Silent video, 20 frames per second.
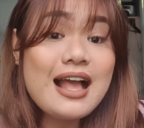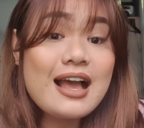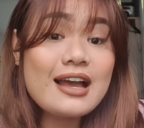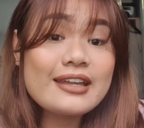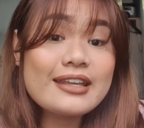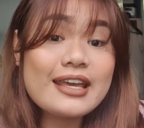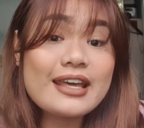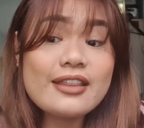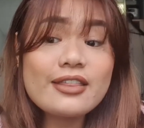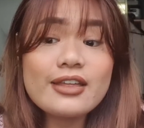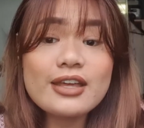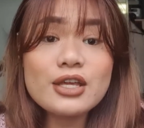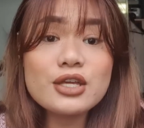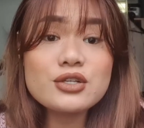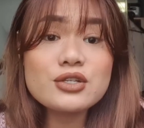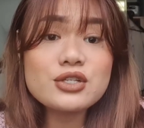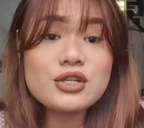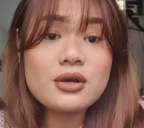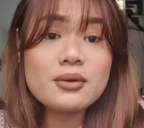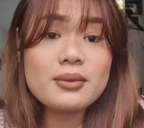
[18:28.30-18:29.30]
Yeah, thank you
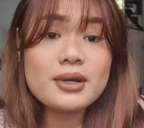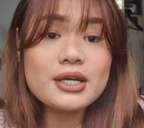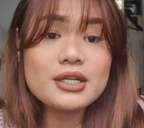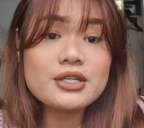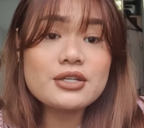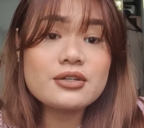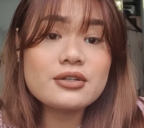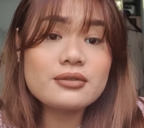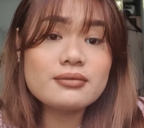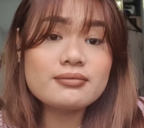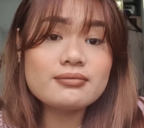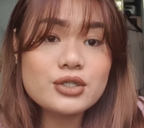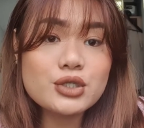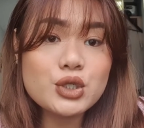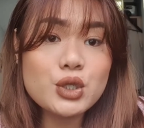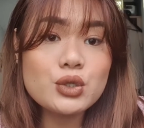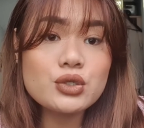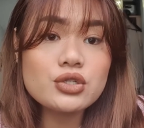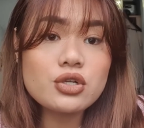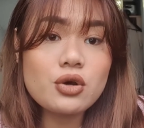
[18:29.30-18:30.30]
so much
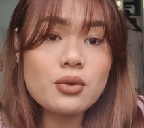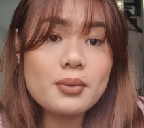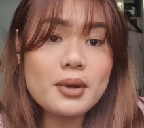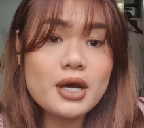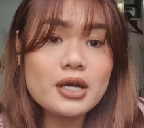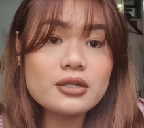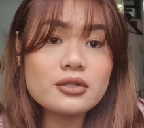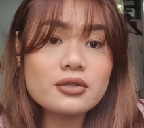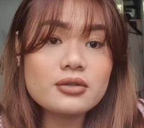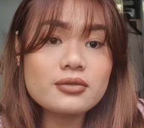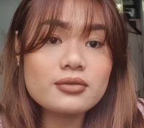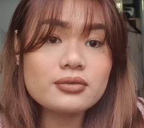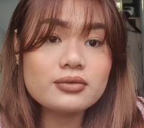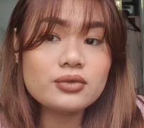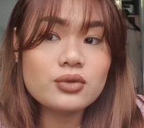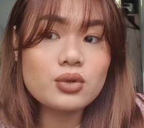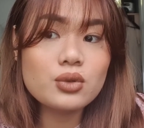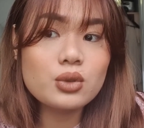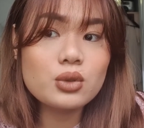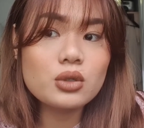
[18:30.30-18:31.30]

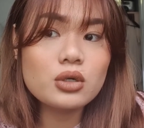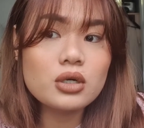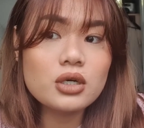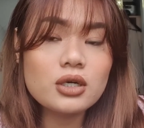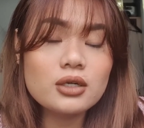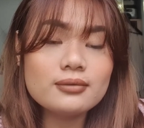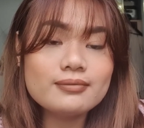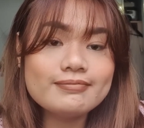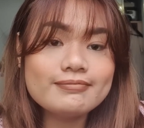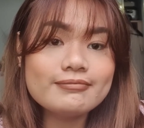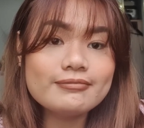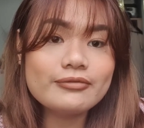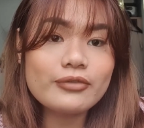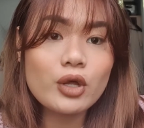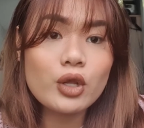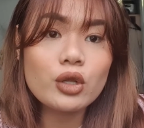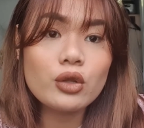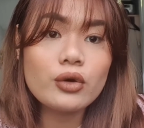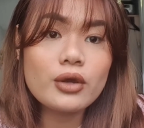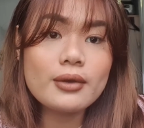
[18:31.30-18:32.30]
for
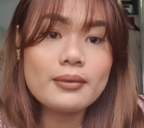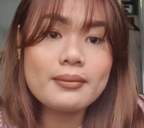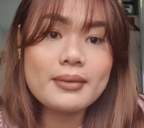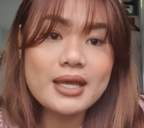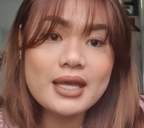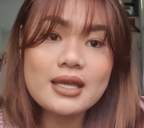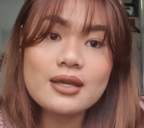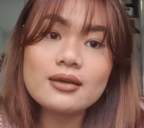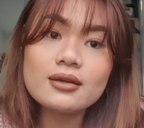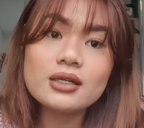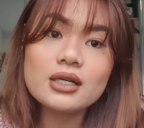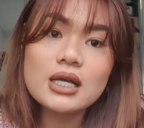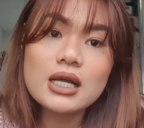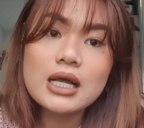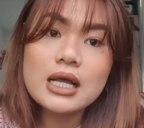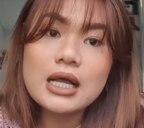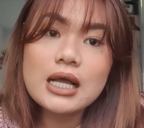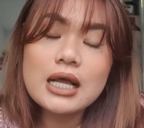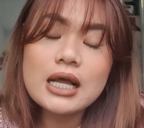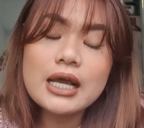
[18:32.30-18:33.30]
following me.
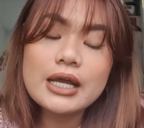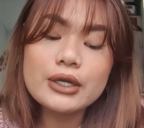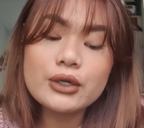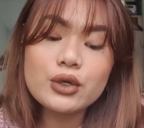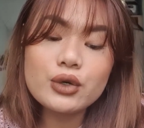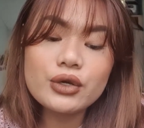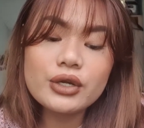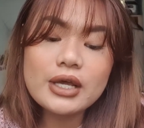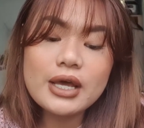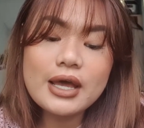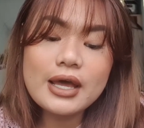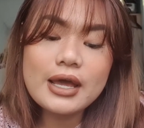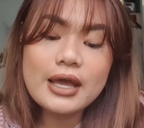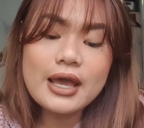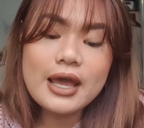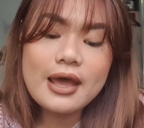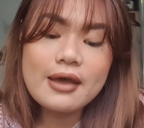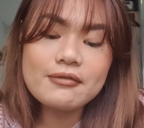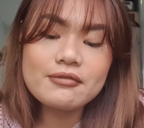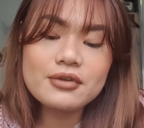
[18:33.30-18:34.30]
I know that I
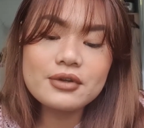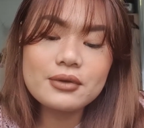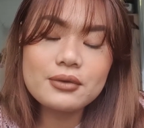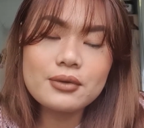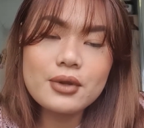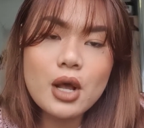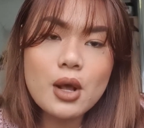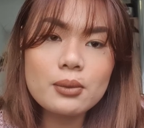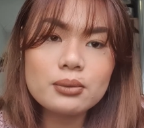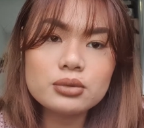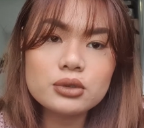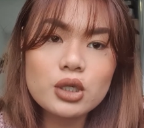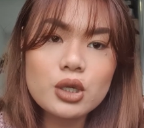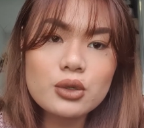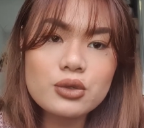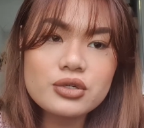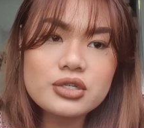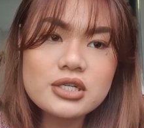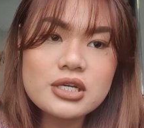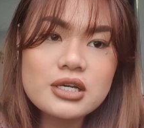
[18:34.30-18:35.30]
haven't
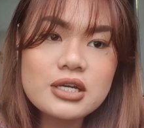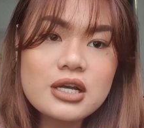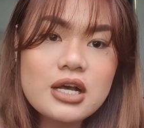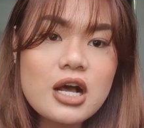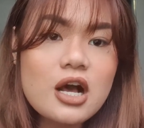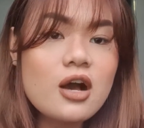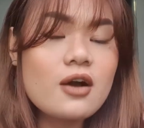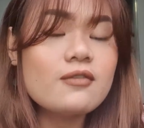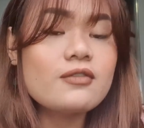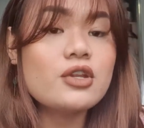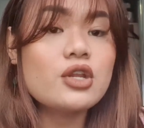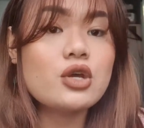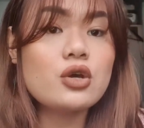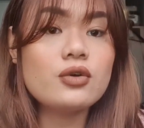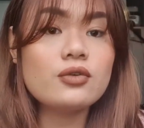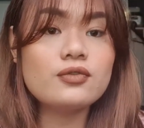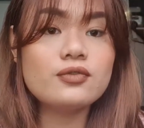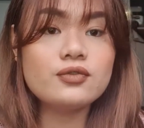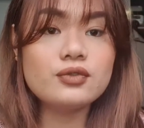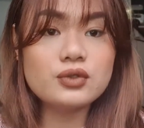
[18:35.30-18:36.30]
uploaded a video
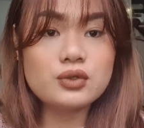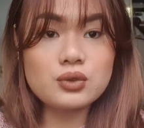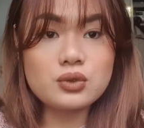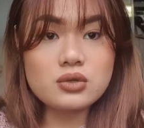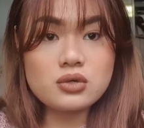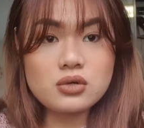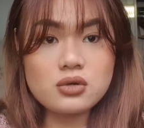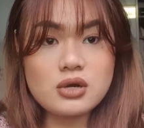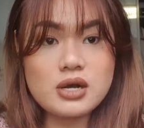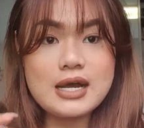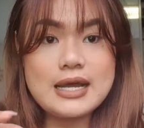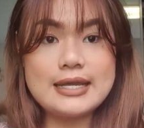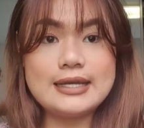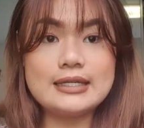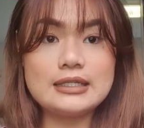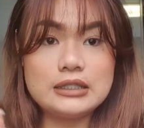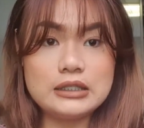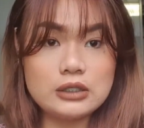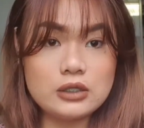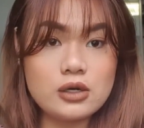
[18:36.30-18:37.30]
for quite a
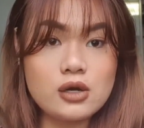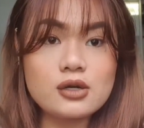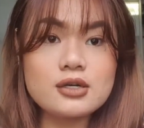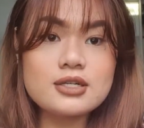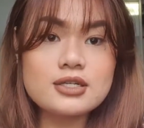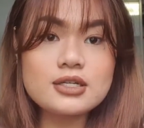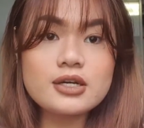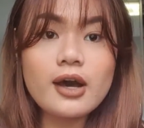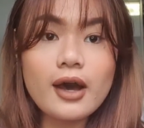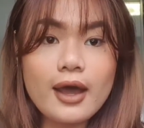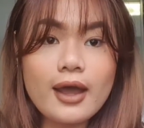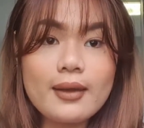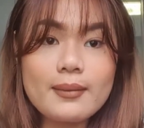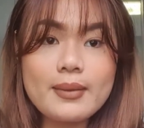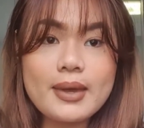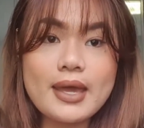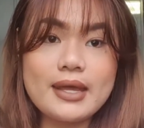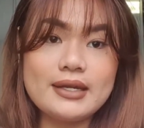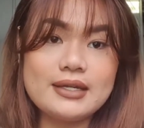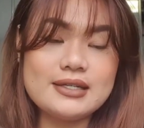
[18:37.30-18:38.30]
long time,
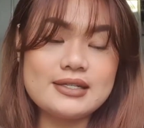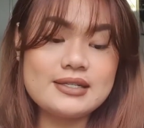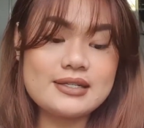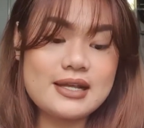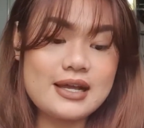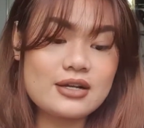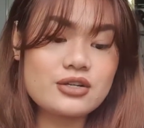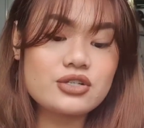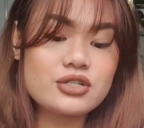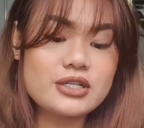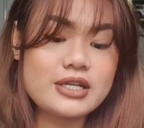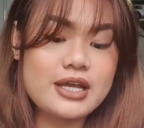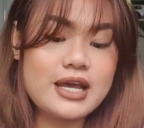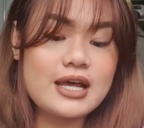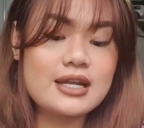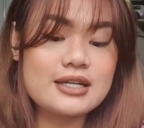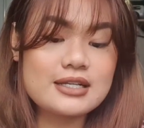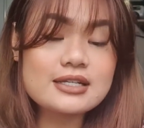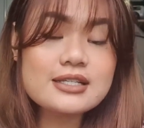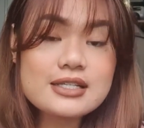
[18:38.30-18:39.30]
and it's actually
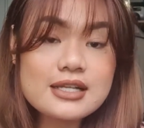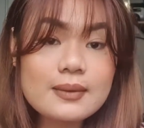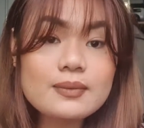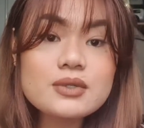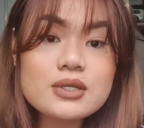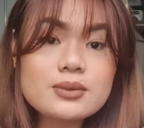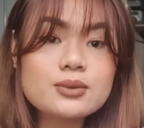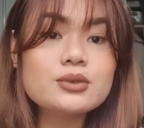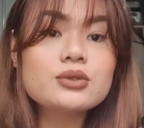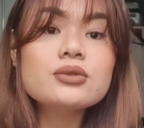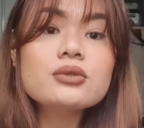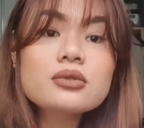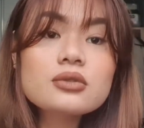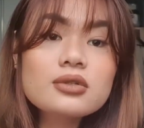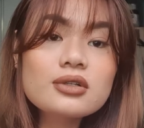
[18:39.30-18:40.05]
unacceptable.